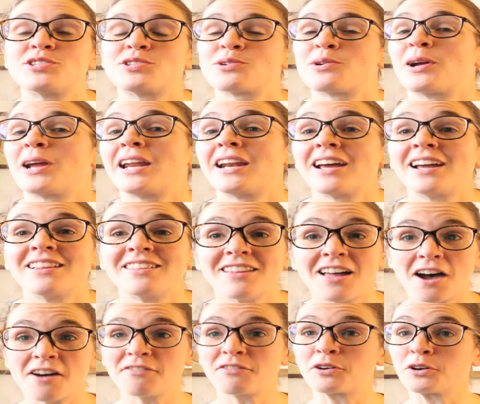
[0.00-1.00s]
story, and I
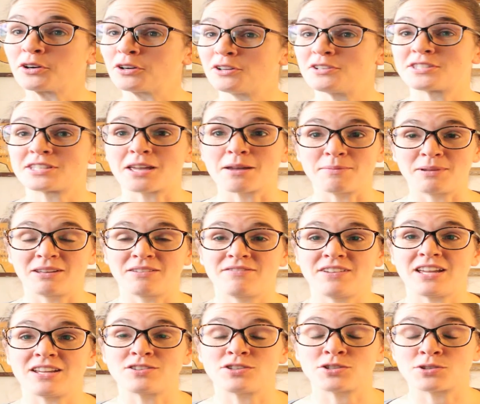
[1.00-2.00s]
love girls'
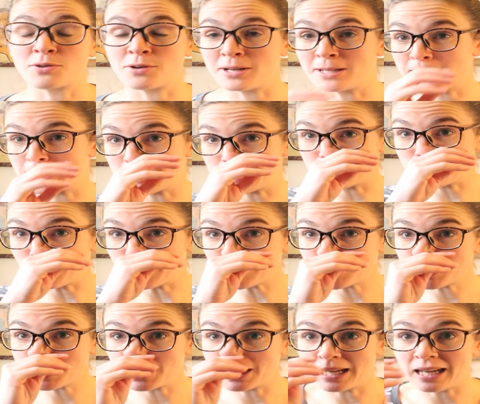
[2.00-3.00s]
coming-of-age stories,
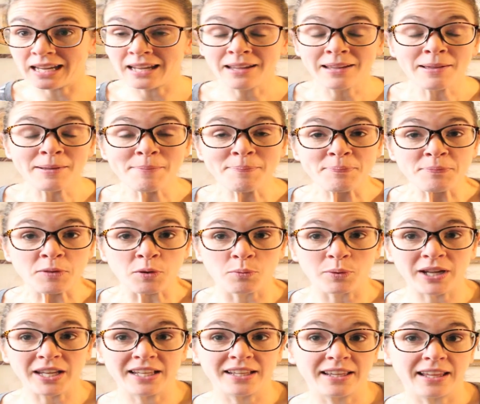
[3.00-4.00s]
especially
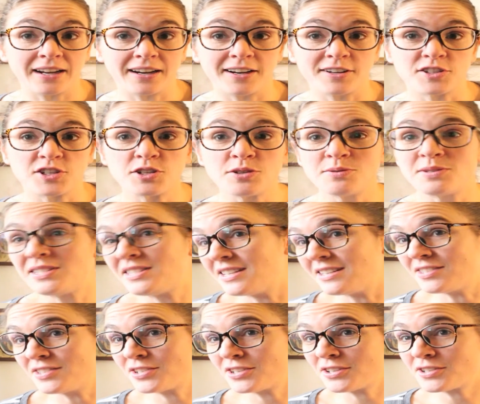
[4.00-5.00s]
when there are two
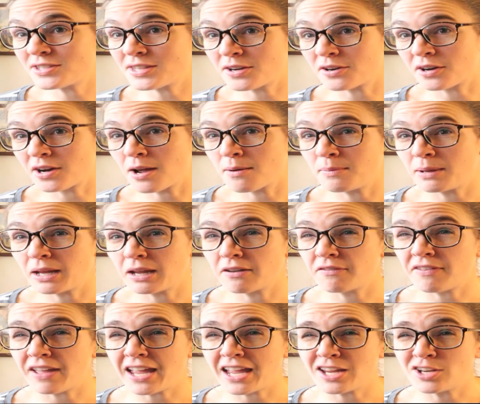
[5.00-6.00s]
sisters that are coming
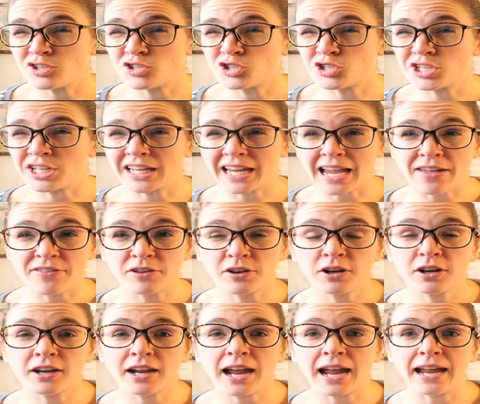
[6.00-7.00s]
of age
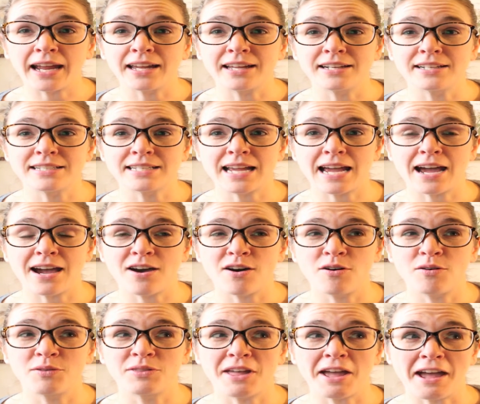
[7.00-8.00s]
together, and
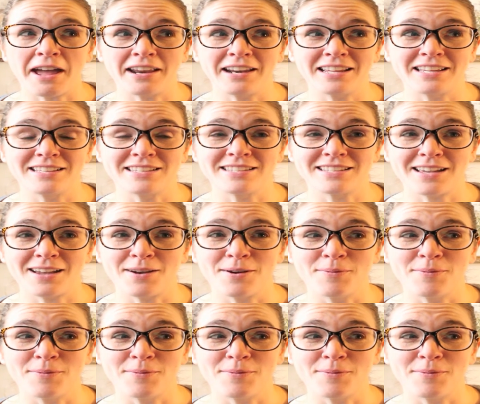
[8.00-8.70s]
how that is